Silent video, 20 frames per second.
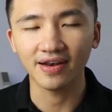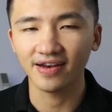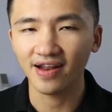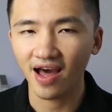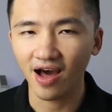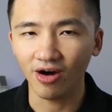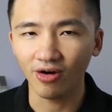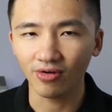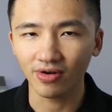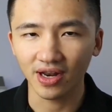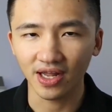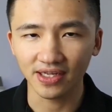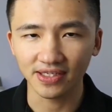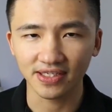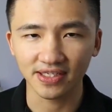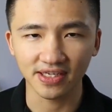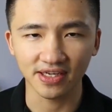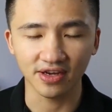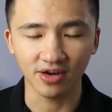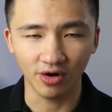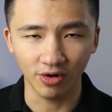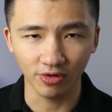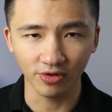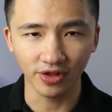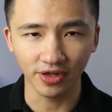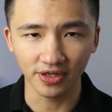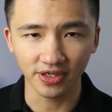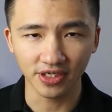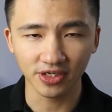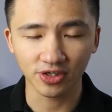And now let's see all
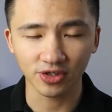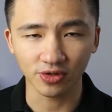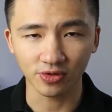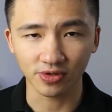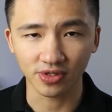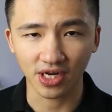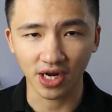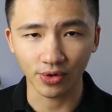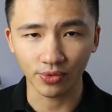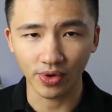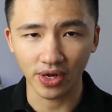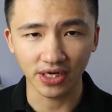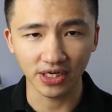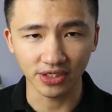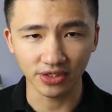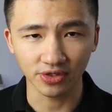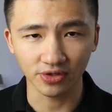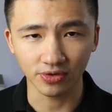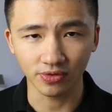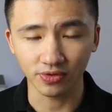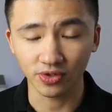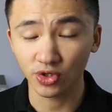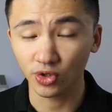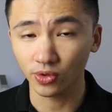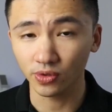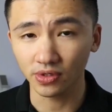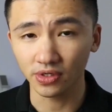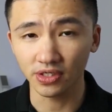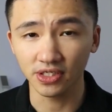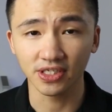the issues I ran into
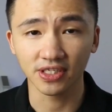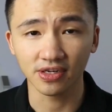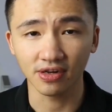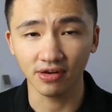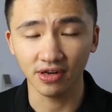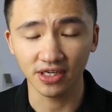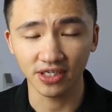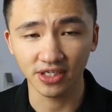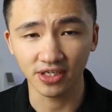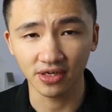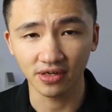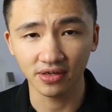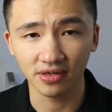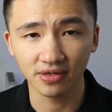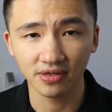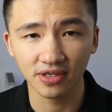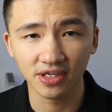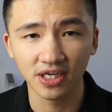during the installation.